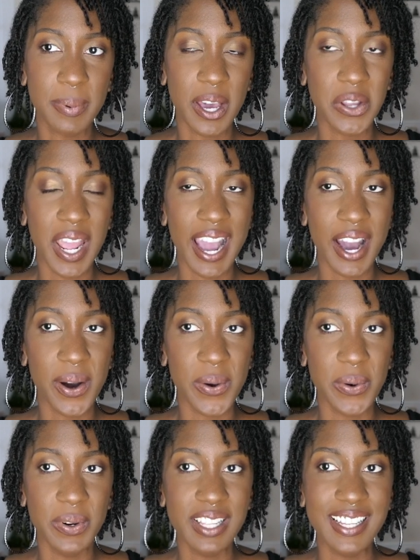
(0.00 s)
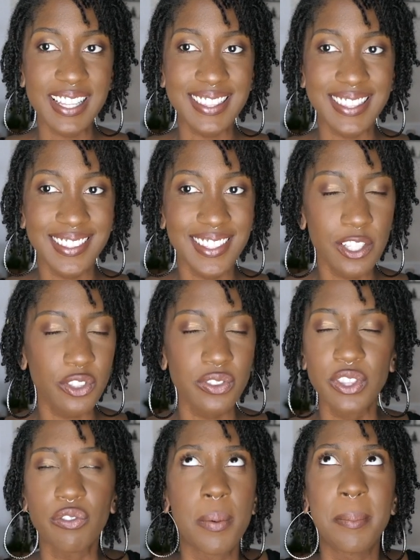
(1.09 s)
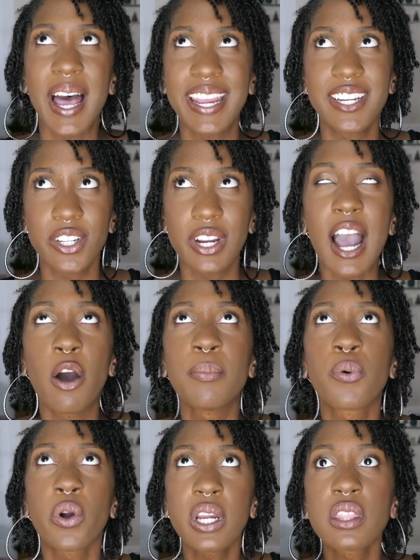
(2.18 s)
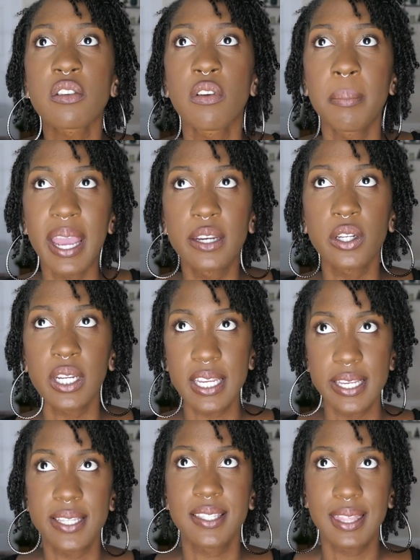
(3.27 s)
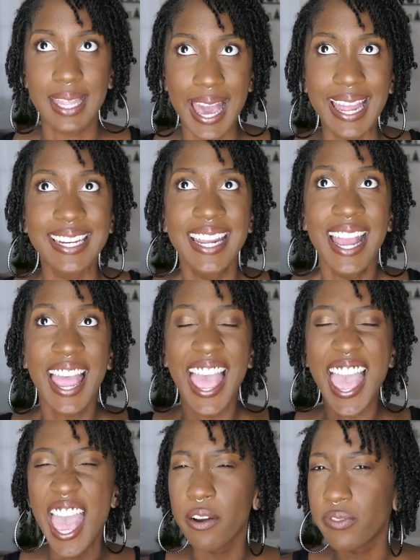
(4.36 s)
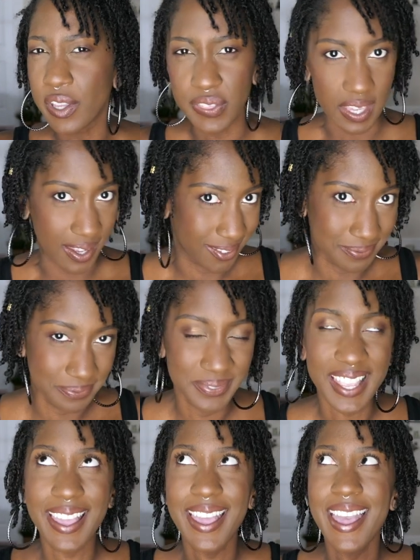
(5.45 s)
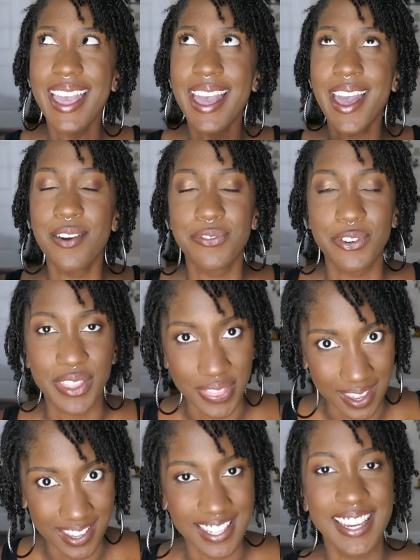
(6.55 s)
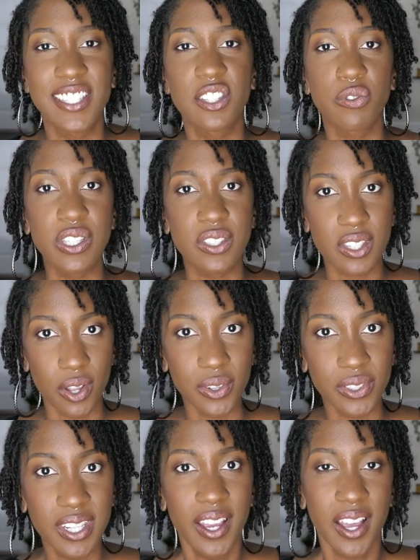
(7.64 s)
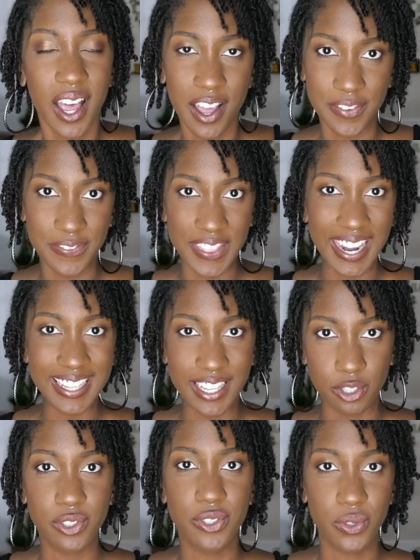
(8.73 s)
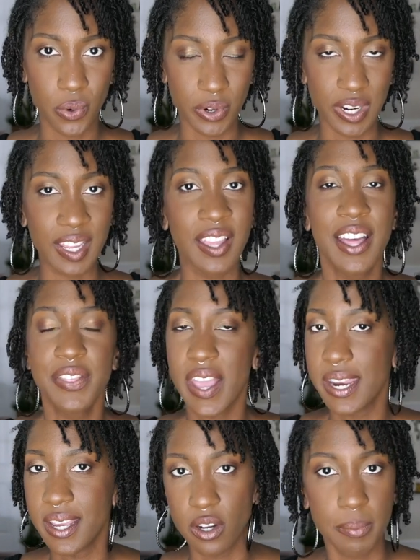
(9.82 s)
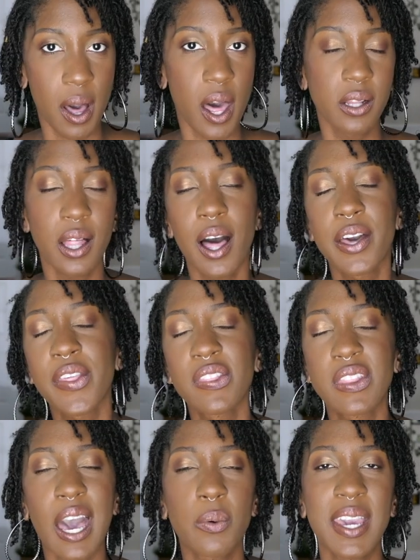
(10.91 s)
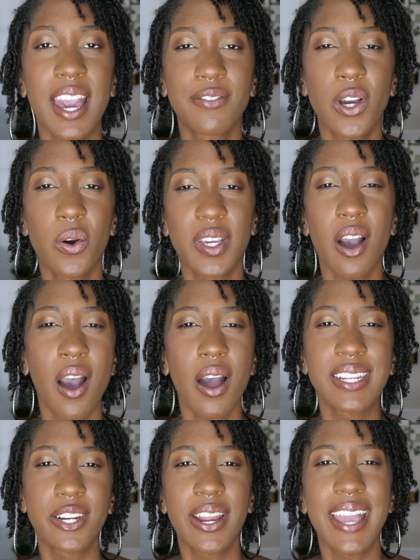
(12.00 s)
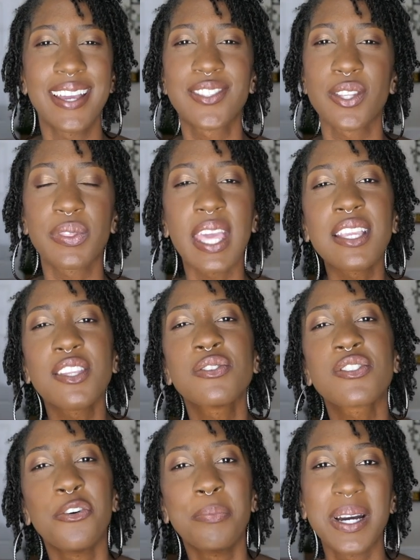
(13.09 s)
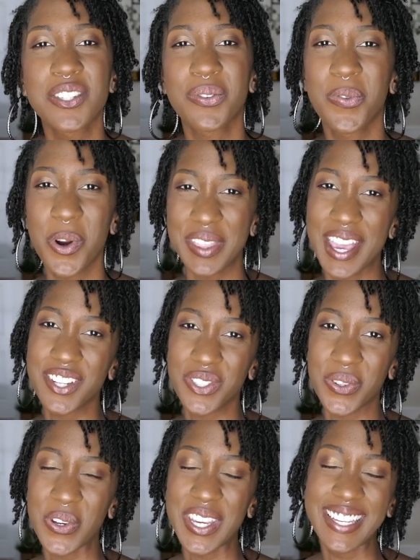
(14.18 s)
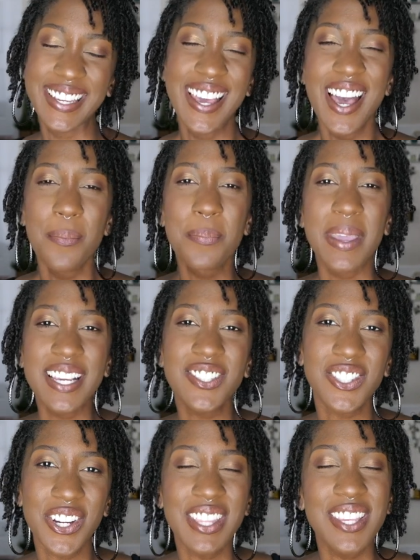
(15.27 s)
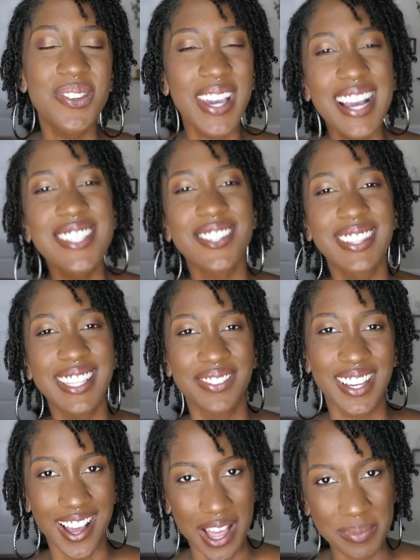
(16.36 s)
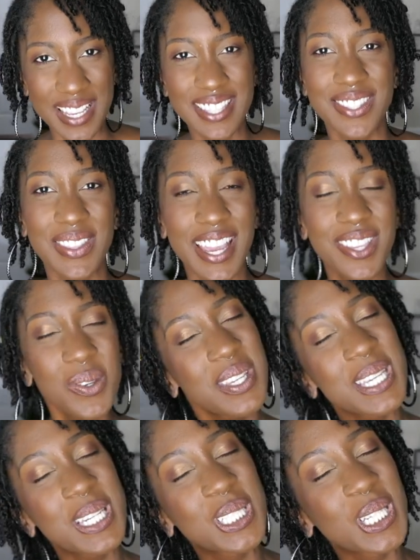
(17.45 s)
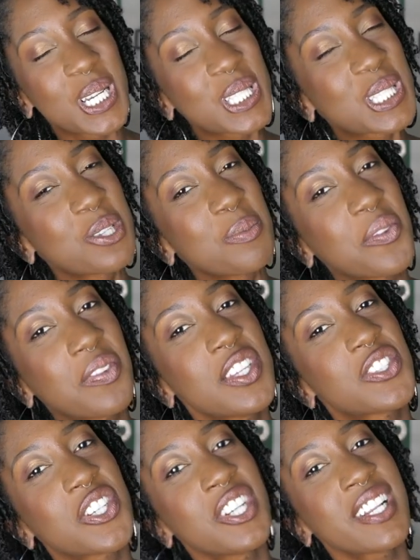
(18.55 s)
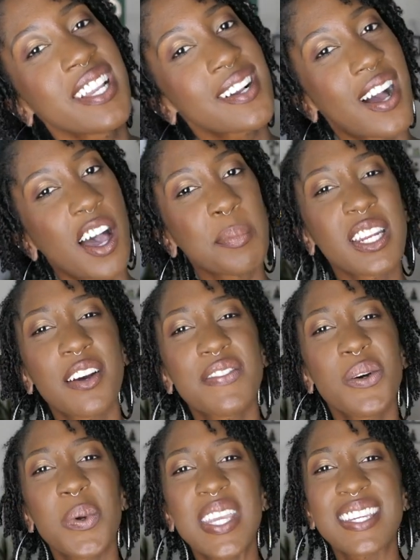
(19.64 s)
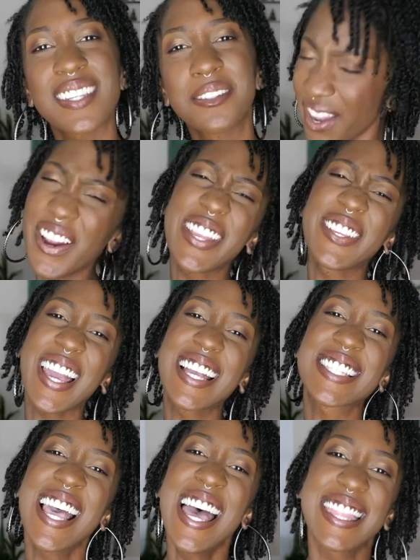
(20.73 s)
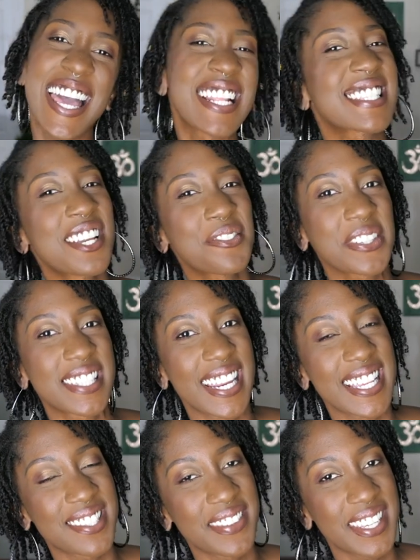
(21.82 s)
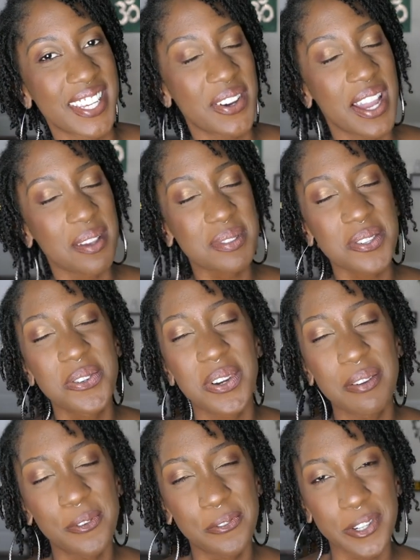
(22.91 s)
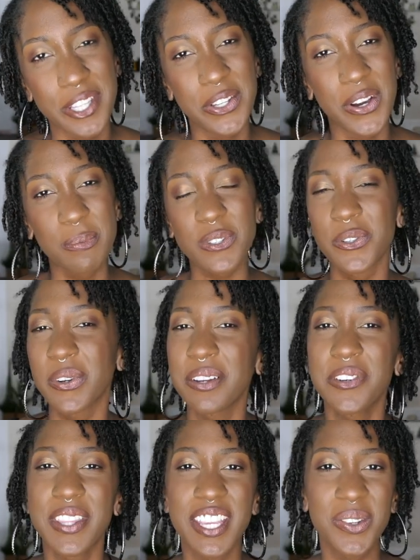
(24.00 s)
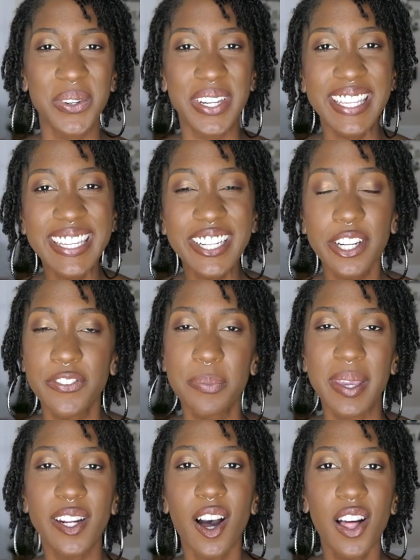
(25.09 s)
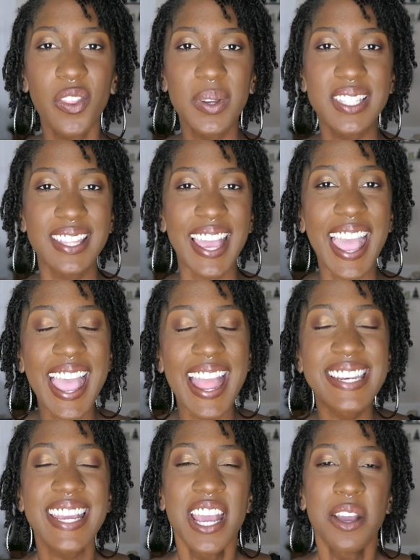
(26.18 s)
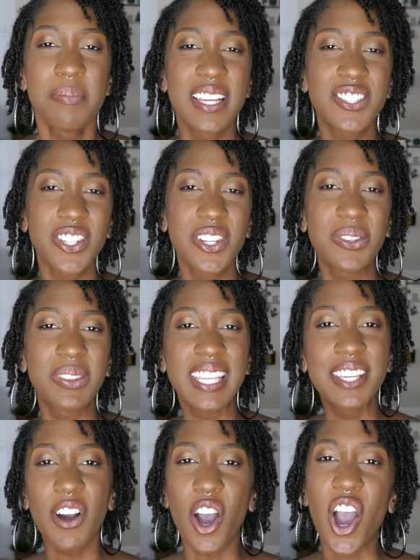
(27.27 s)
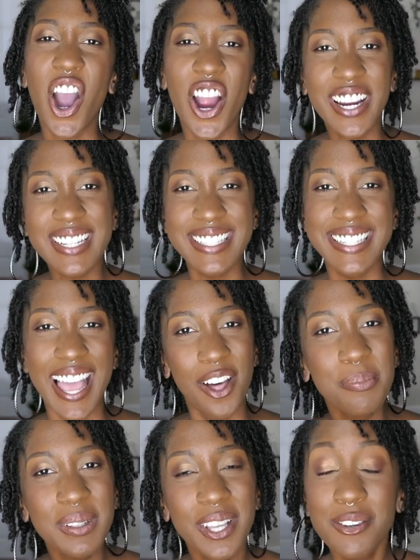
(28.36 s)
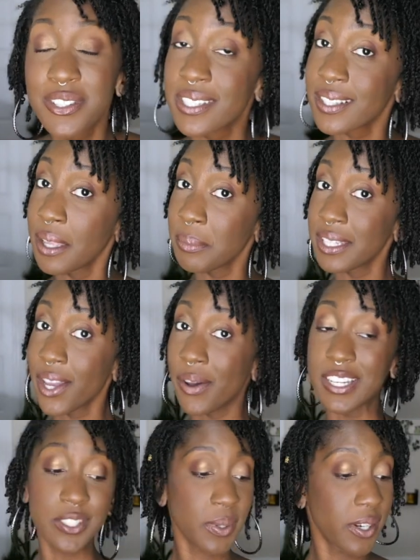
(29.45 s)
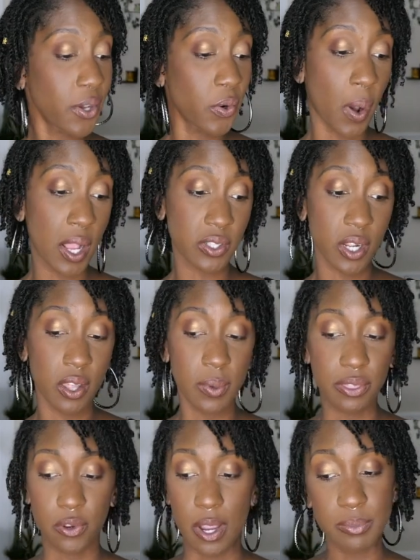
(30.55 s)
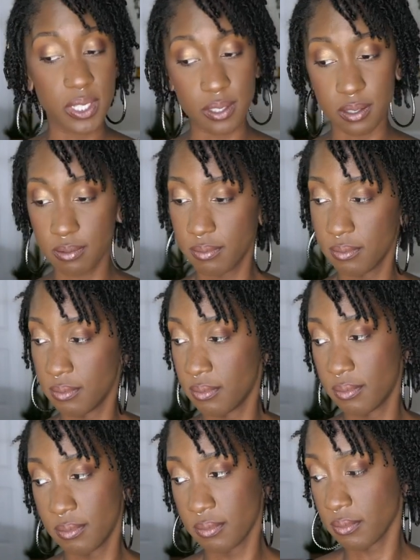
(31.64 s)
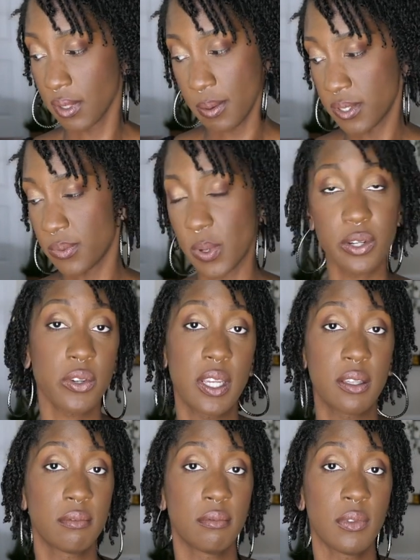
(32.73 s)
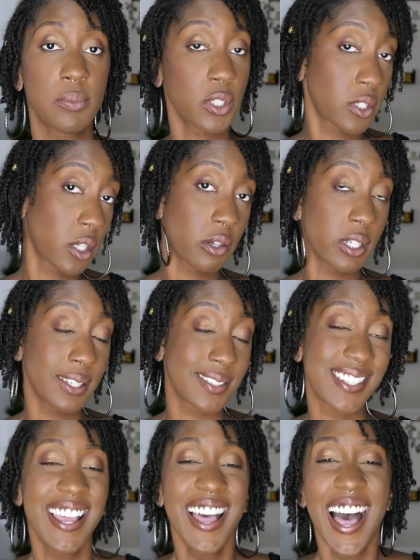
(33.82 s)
about how important the reminder is that everything is a result of that inner story, that inner monologue that we have going on in our head. So thank you so much for that, Troy. Make sure that you guys are leaving comments so that you can get a chance to be featured in Comment of the Week. All right, you guys, that is it for today's video. I am so grateful for you. I'm so grateful that you are here. If you made it all the way to the end, make sure you leave a heart down below. Just let me know. I just want to know who watched all the way through. I'm just wondering. I'm just curious.